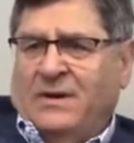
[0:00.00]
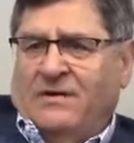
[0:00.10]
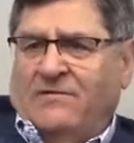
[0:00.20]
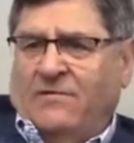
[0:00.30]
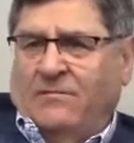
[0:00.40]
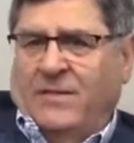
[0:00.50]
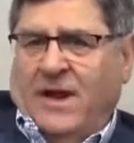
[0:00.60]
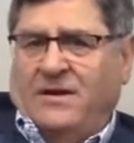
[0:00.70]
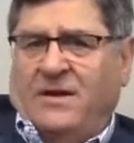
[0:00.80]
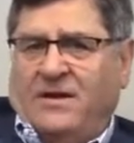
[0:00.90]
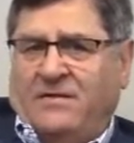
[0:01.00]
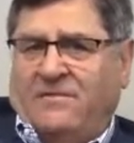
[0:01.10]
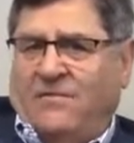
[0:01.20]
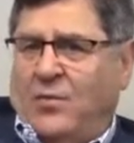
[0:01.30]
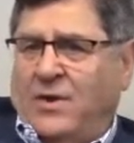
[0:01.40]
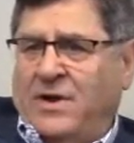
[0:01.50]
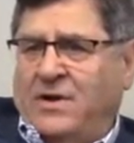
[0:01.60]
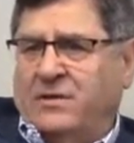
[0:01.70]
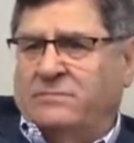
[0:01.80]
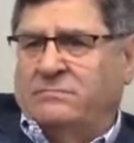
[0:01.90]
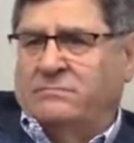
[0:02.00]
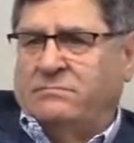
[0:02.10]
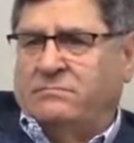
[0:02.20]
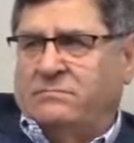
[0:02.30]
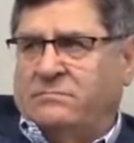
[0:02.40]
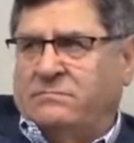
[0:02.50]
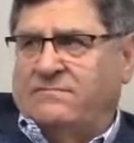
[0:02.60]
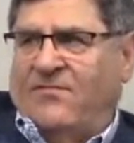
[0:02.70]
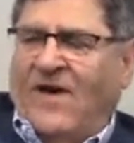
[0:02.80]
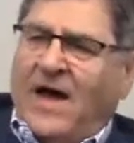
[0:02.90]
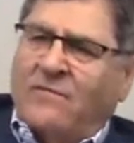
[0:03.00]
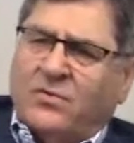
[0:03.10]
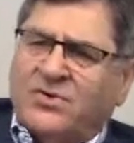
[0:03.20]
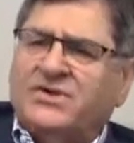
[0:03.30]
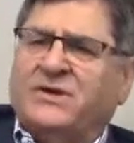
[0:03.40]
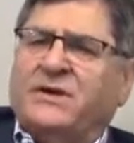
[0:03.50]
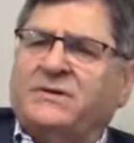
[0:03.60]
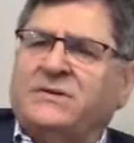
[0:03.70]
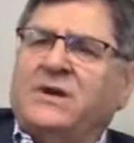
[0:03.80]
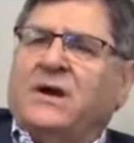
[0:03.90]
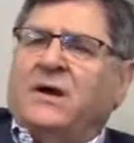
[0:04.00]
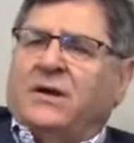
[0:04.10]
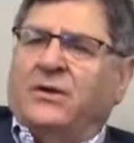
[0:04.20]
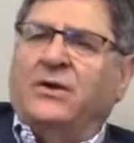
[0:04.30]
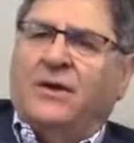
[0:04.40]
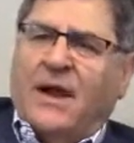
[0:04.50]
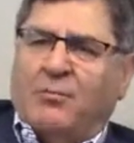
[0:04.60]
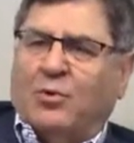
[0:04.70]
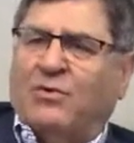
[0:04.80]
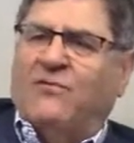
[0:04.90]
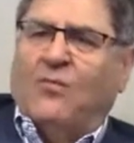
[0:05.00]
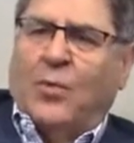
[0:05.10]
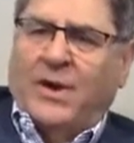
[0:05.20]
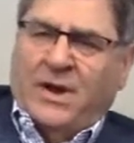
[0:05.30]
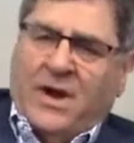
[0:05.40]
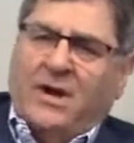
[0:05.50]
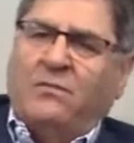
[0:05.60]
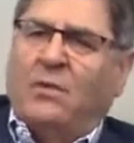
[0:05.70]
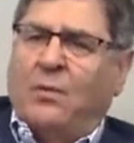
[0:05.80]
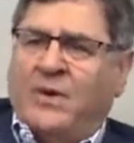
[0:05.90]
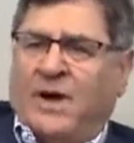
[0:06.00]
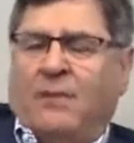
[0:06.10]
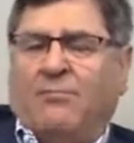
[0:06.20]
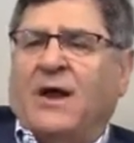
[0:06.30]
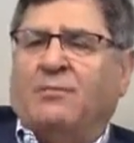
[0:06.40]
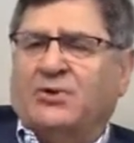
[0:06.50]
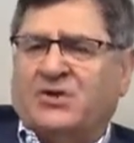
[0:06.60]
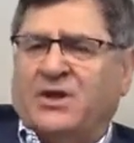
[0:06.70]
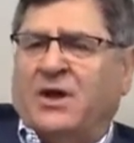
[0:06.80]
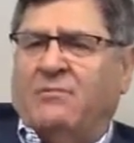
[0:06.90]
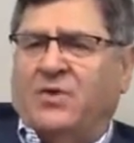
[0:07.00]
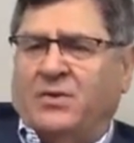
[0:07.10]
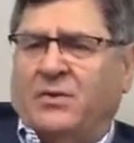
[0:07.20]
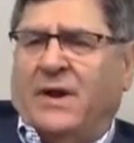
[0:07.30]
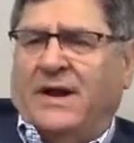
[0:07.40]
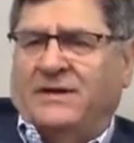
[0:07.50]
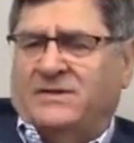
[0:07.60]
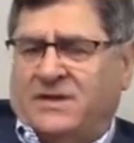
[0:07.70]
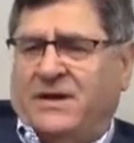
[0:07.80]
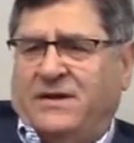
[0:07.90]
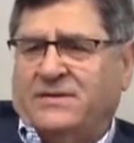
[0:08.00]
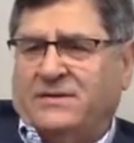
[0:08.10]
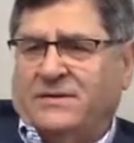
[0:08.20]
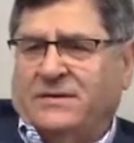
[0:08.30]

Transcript: from 1945 or 6 until April of 48 when we got papers to come to the United States.